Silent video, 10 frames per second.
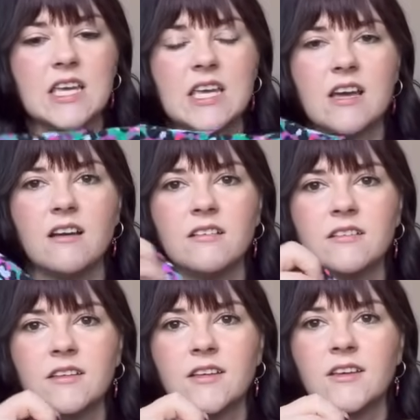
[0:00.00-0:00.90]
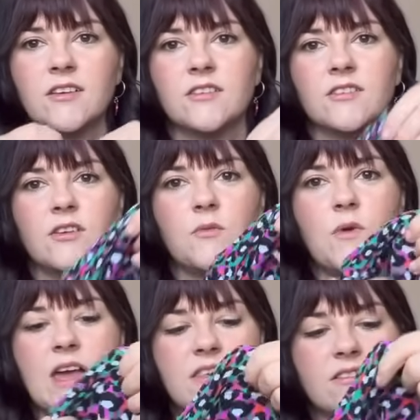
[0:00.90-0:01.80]
here, so
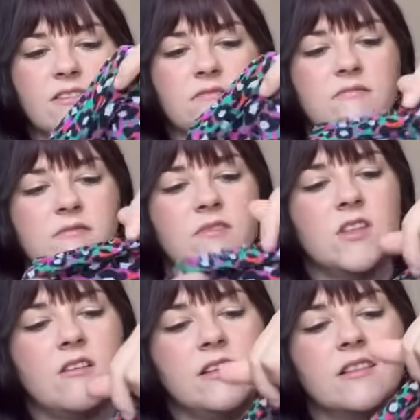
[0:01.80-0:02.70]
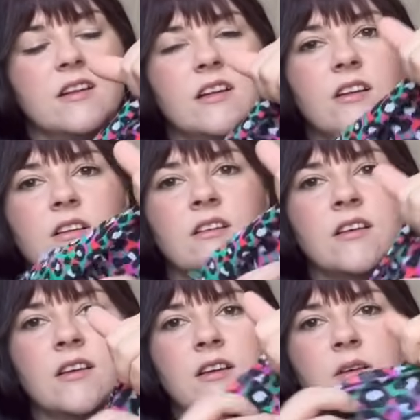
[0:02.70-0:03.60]
where this nice little
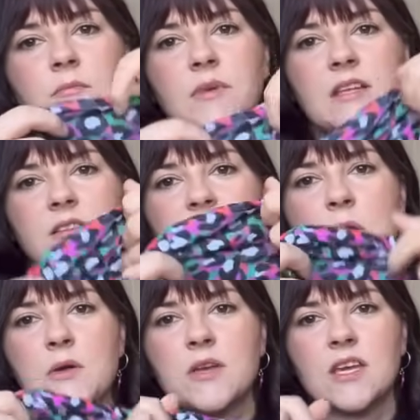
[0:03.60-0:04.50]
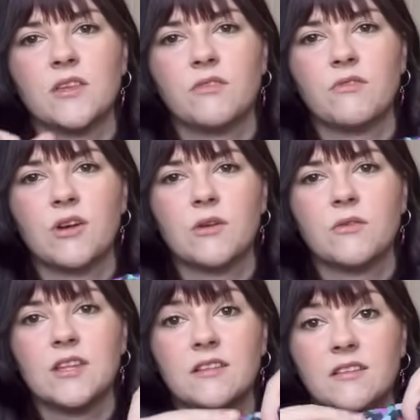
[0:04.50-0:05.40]
pit's poking through,
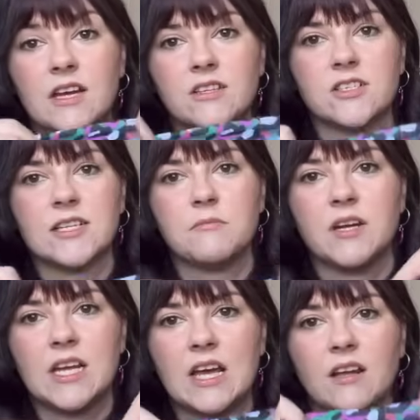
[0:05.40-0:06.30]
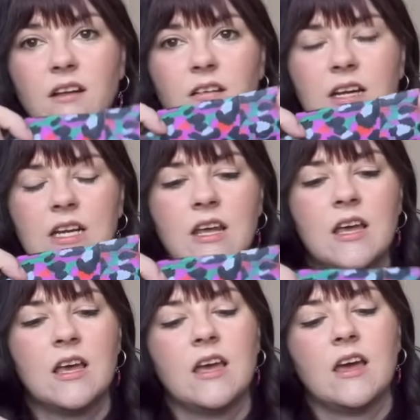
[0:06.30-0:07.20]
this is actually my neckline,
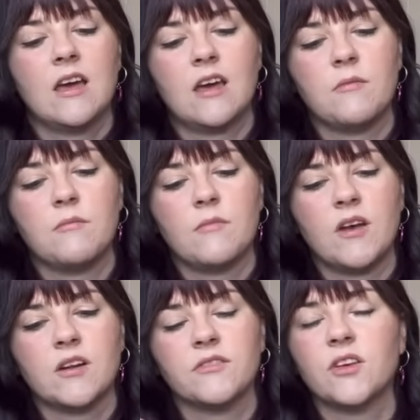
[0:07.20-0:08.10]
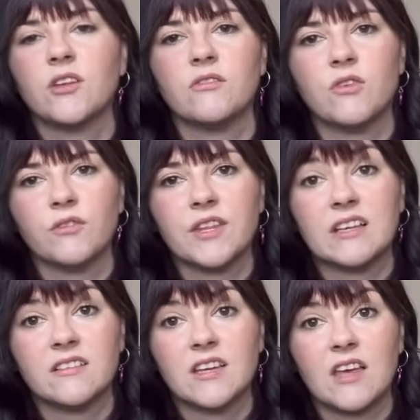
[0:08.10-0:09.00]
and I've sewn the wrong
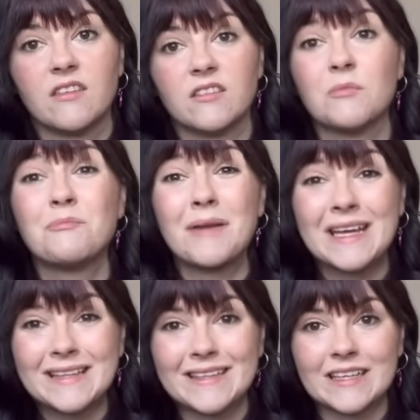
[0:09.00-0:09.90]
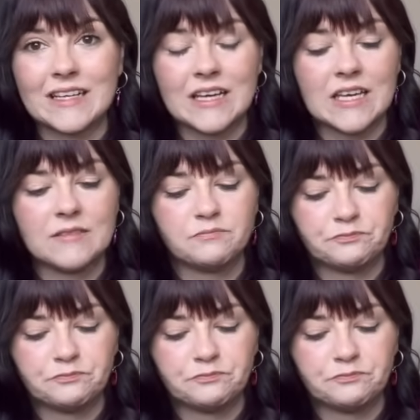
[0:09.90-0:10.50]
things together. So basically,